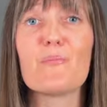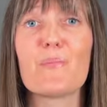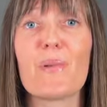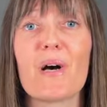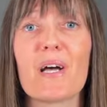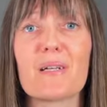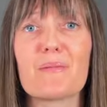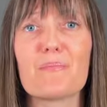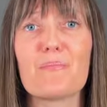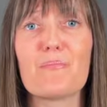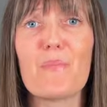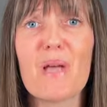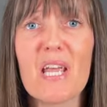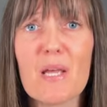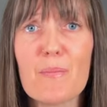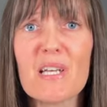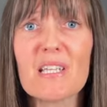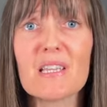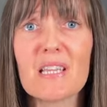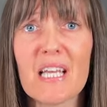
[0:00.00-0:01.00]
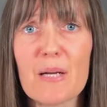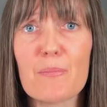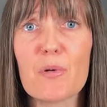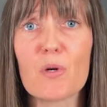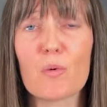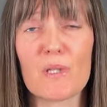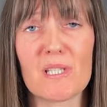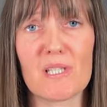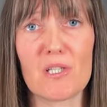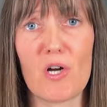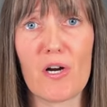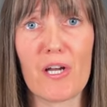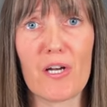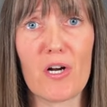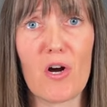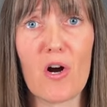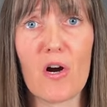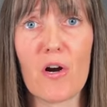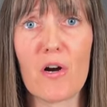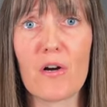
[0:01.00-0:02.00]
But maybe labor was long and
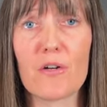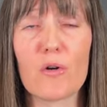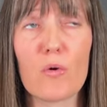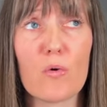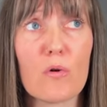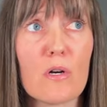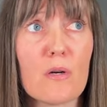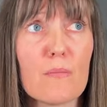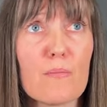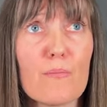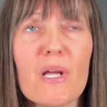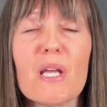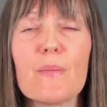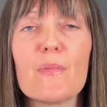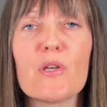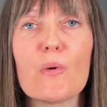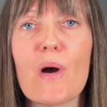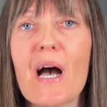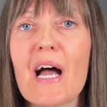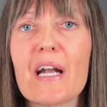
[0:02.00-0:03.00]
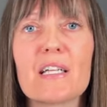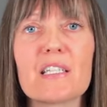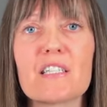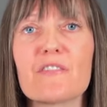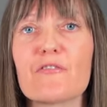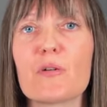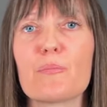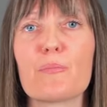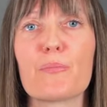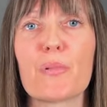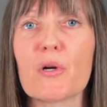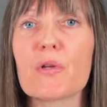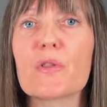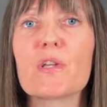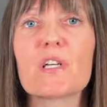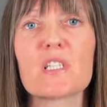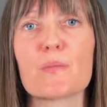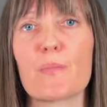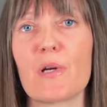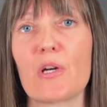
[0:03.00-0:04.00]
hard, or maybe you had a different birth
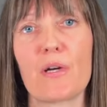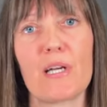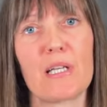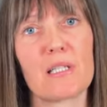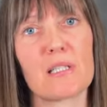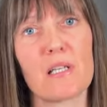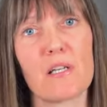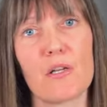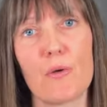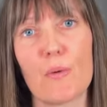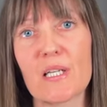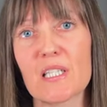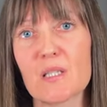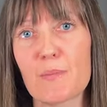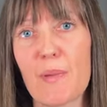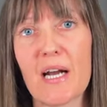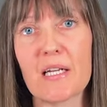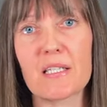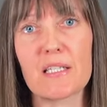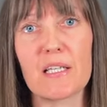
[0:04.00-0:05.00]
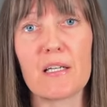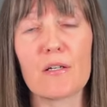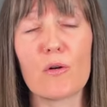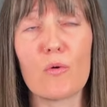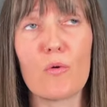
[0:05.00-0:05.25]
experience than you expected,